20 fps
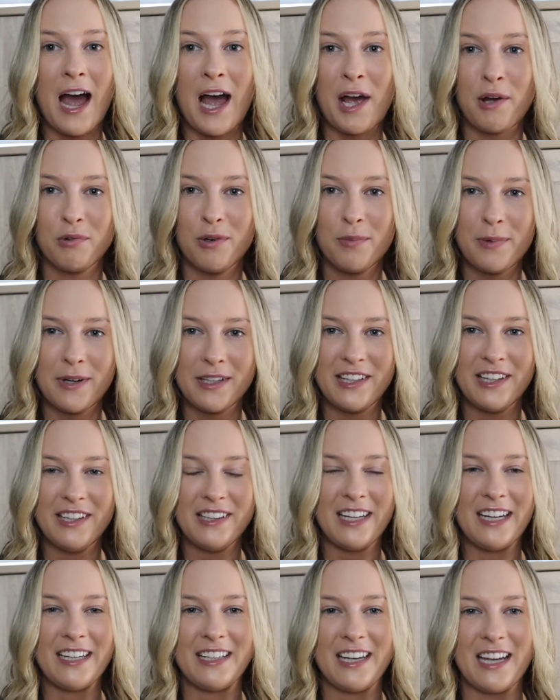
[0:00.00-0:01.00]
I will put the
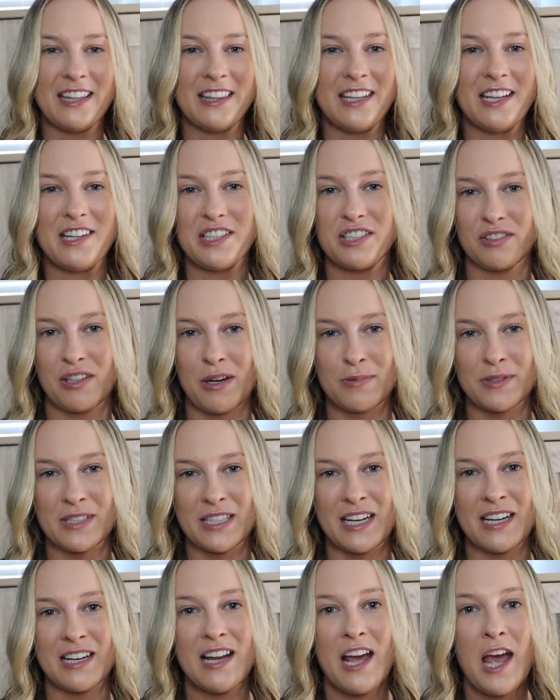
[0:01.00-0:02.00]
link in the
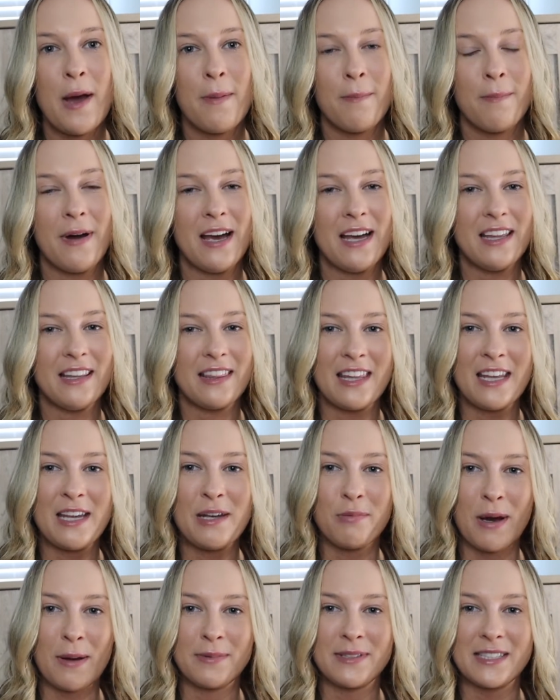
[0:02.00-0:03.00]
description, but the
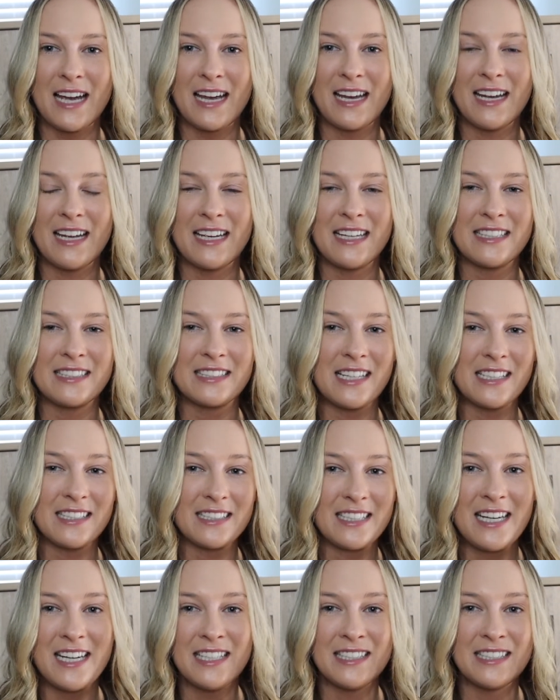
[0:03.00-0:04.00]
website is
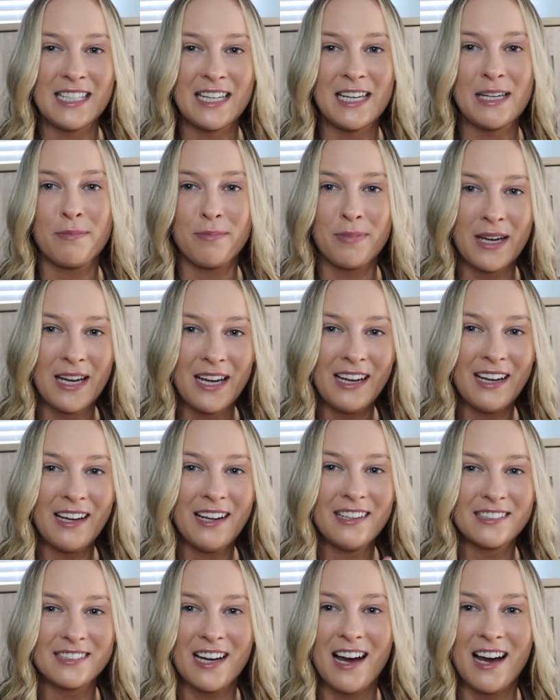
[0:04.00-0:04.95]
ttp.dhs.gov.